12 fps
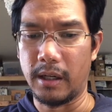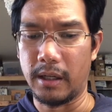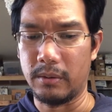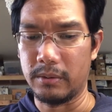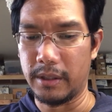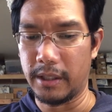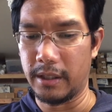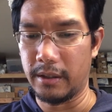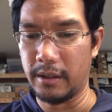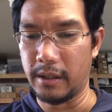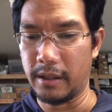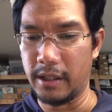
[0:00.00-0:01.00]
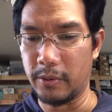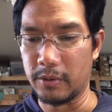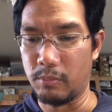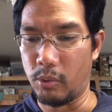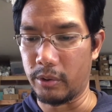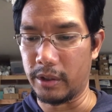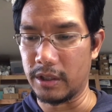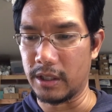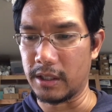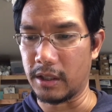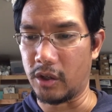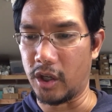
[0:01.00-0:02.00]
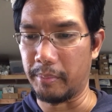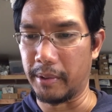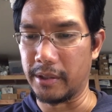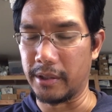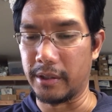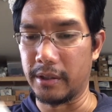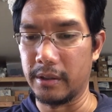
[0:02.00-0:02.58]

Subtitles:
think he was more than just a carpenter.